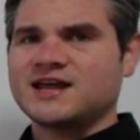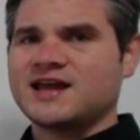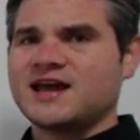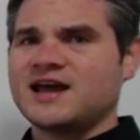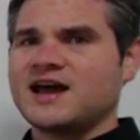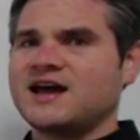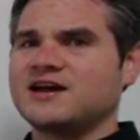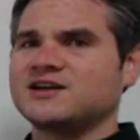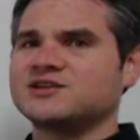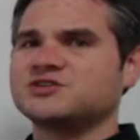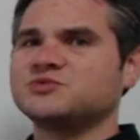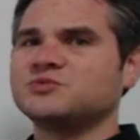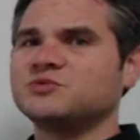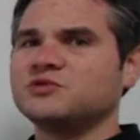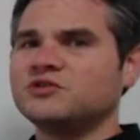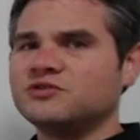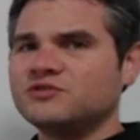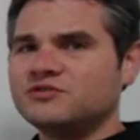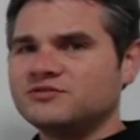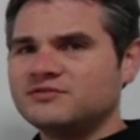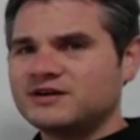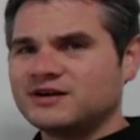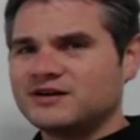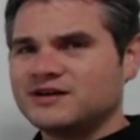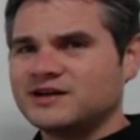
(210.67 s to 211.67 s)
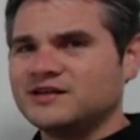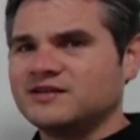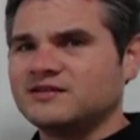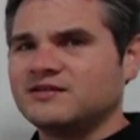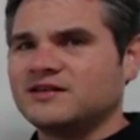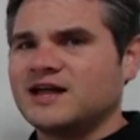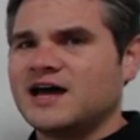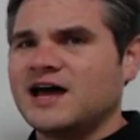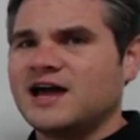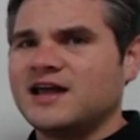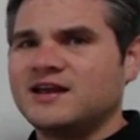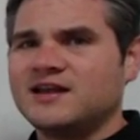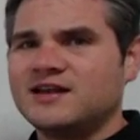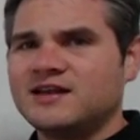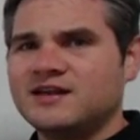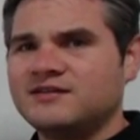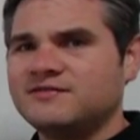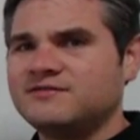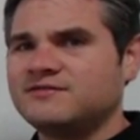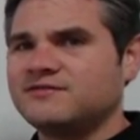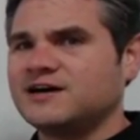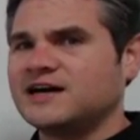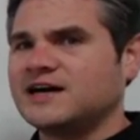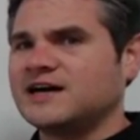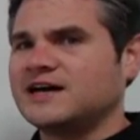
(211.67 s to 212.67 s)
casual, very light
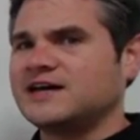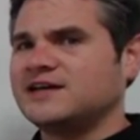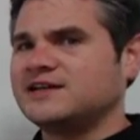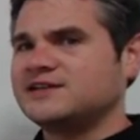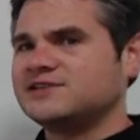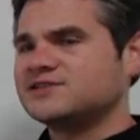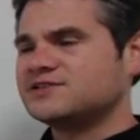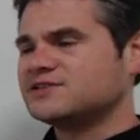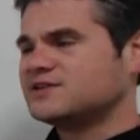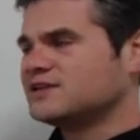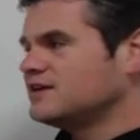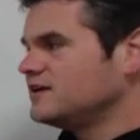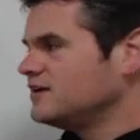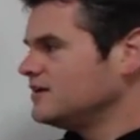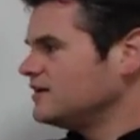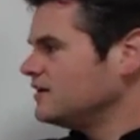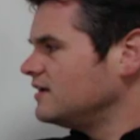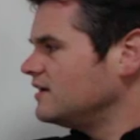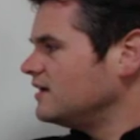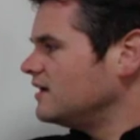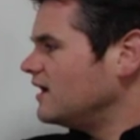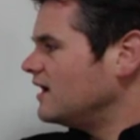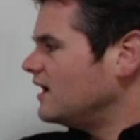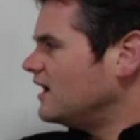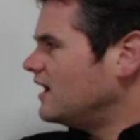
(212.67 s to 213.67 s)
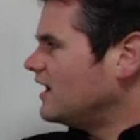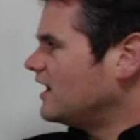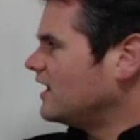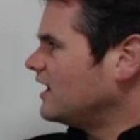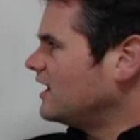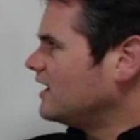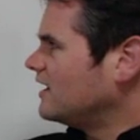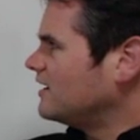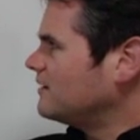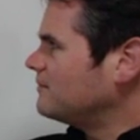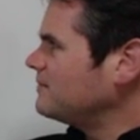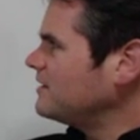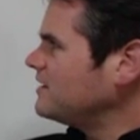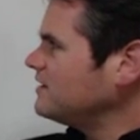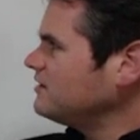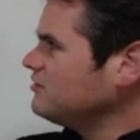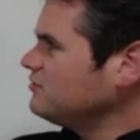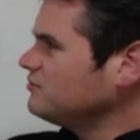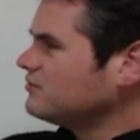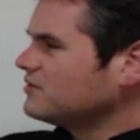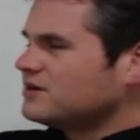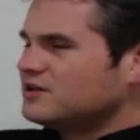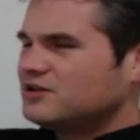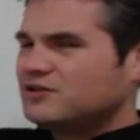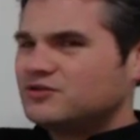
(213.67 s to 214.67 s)
advice, and
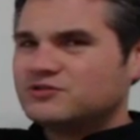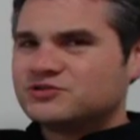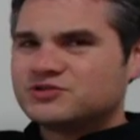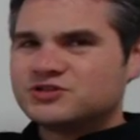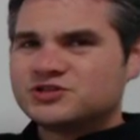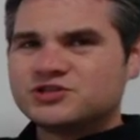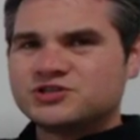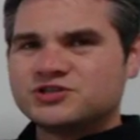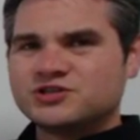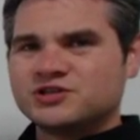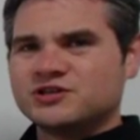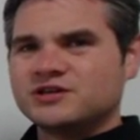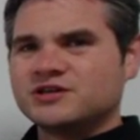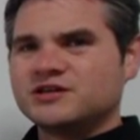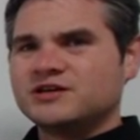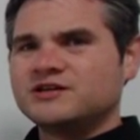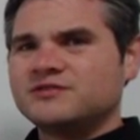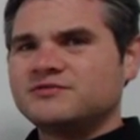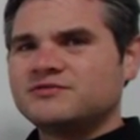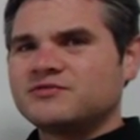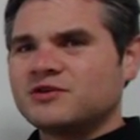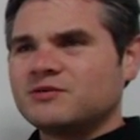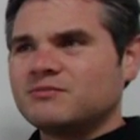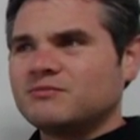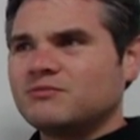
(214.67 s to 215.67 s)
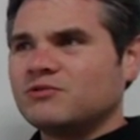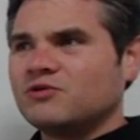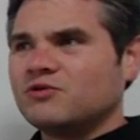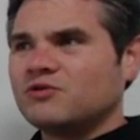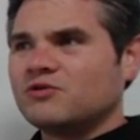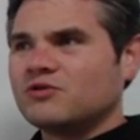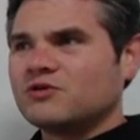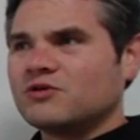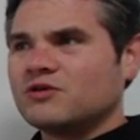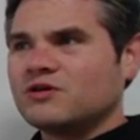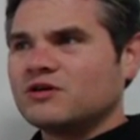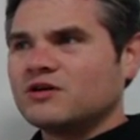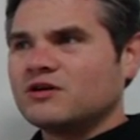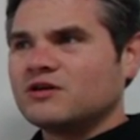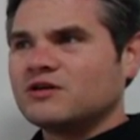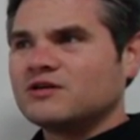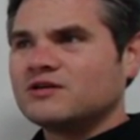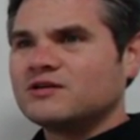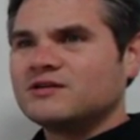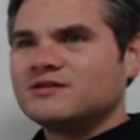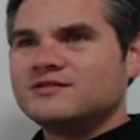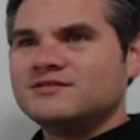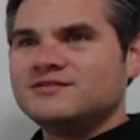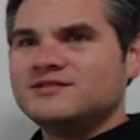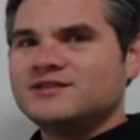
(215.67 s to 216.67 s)
you want to use should for
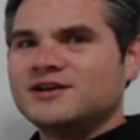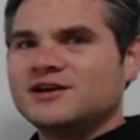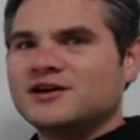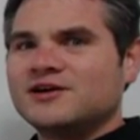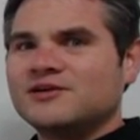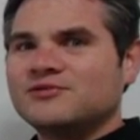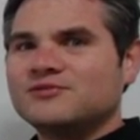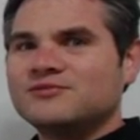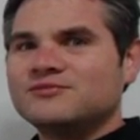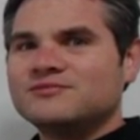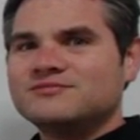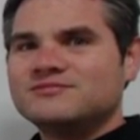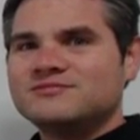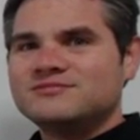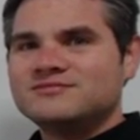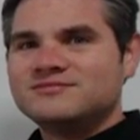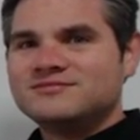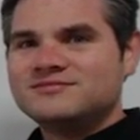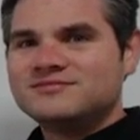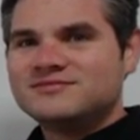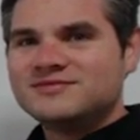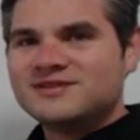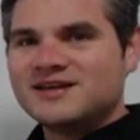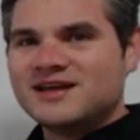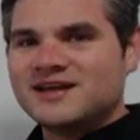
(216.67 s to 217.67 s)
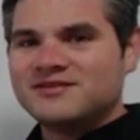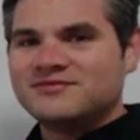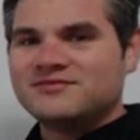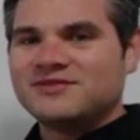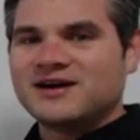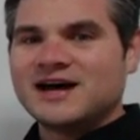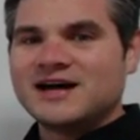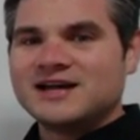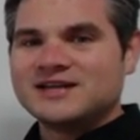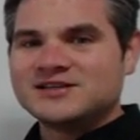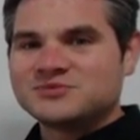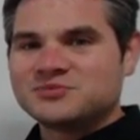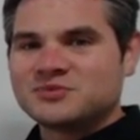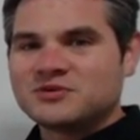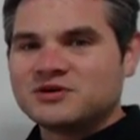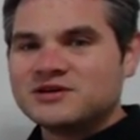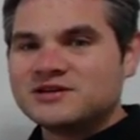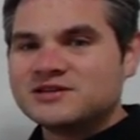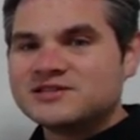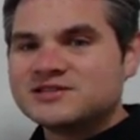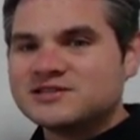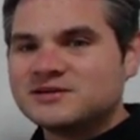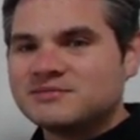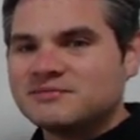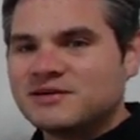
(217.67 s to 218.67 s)
more, advice
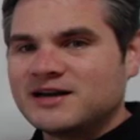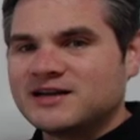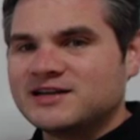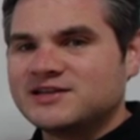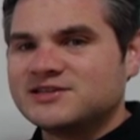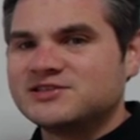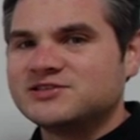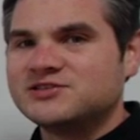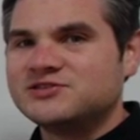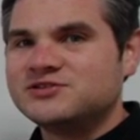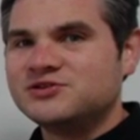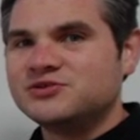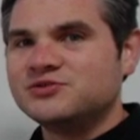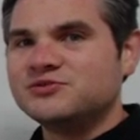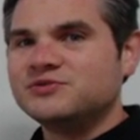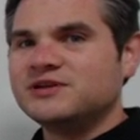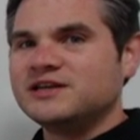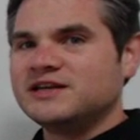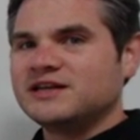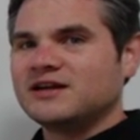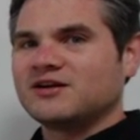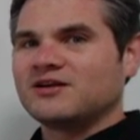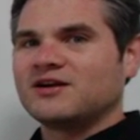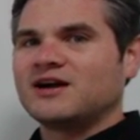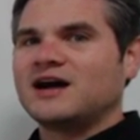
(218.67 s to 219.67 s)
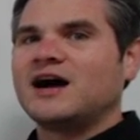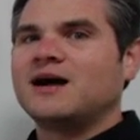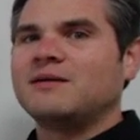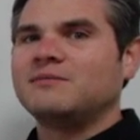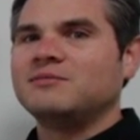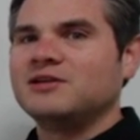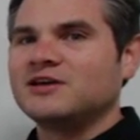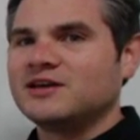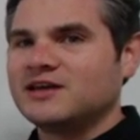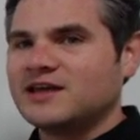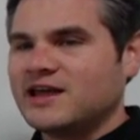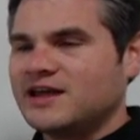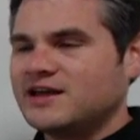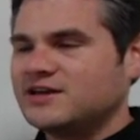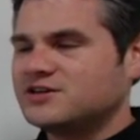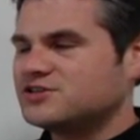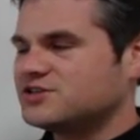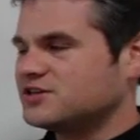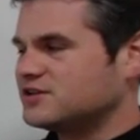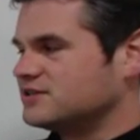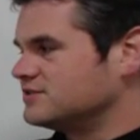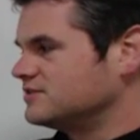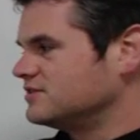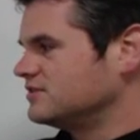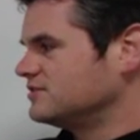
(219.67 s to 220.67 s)
where it's somebody's duty or
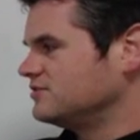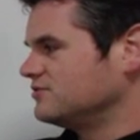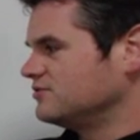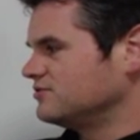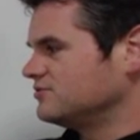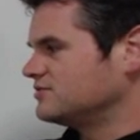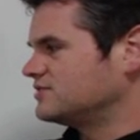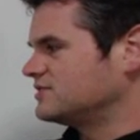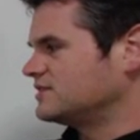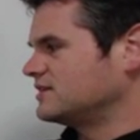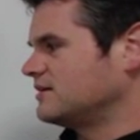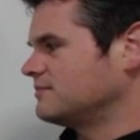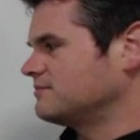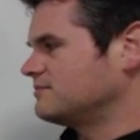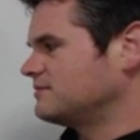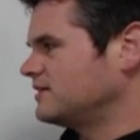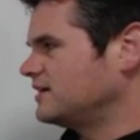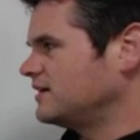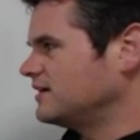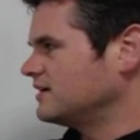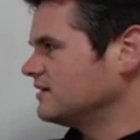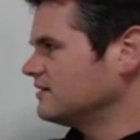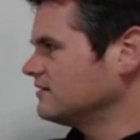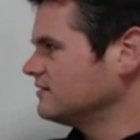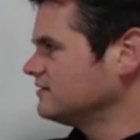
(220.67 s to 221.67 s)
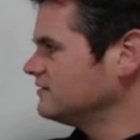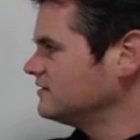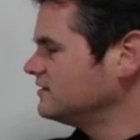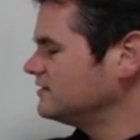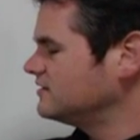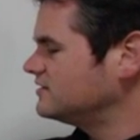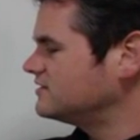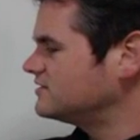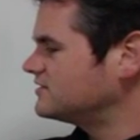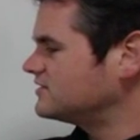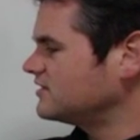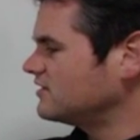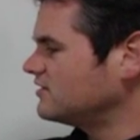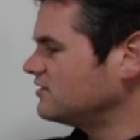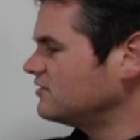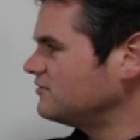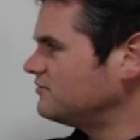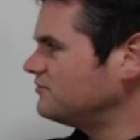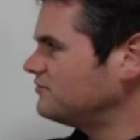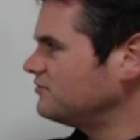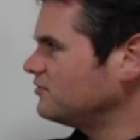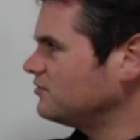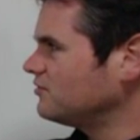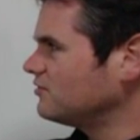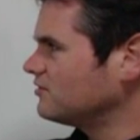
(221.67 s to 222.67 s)
obligation to do something. So
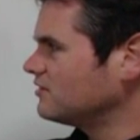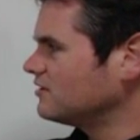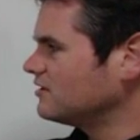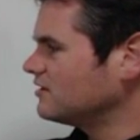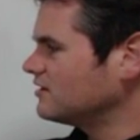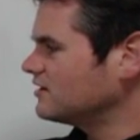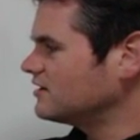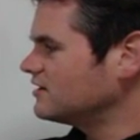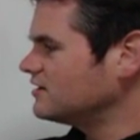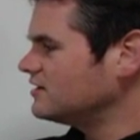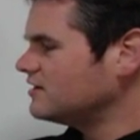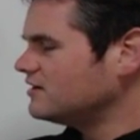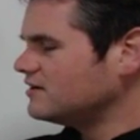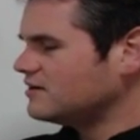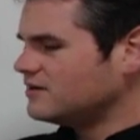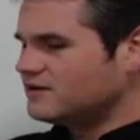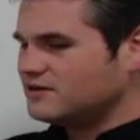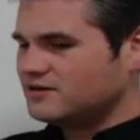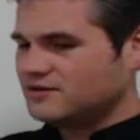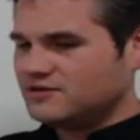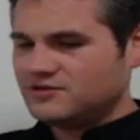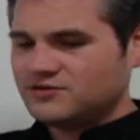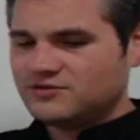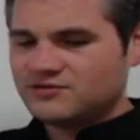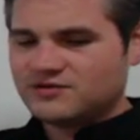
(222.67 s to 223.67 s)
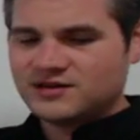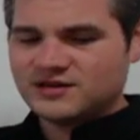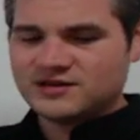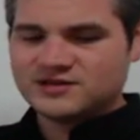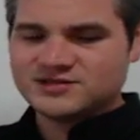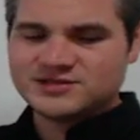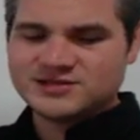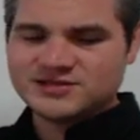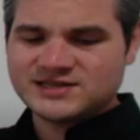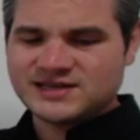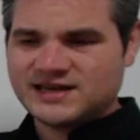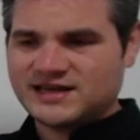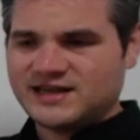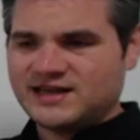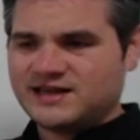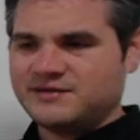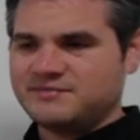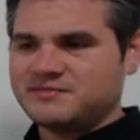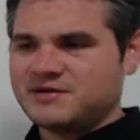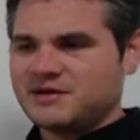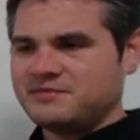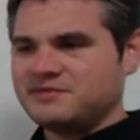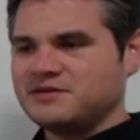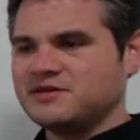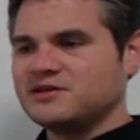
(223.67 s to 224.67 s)
for could, you could
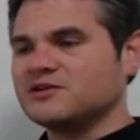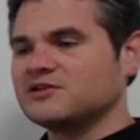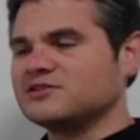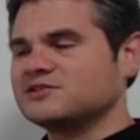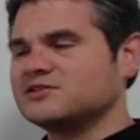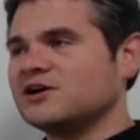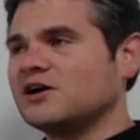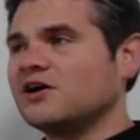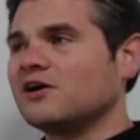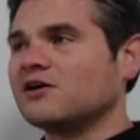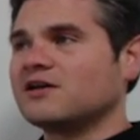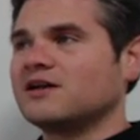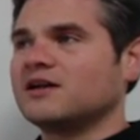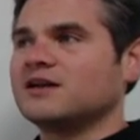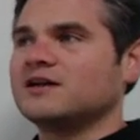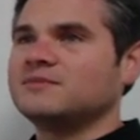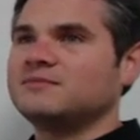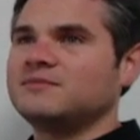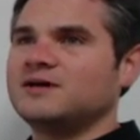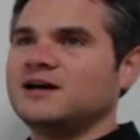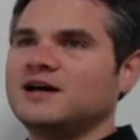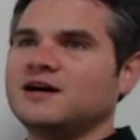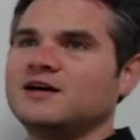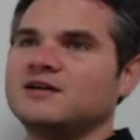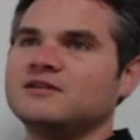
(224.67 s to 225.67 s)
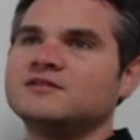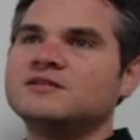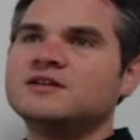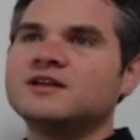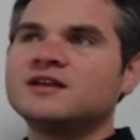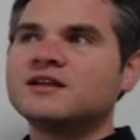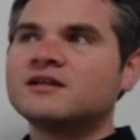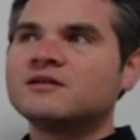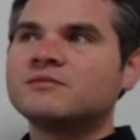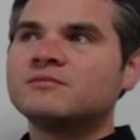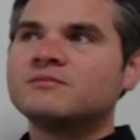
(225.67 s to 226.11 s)
say maybe you're talking about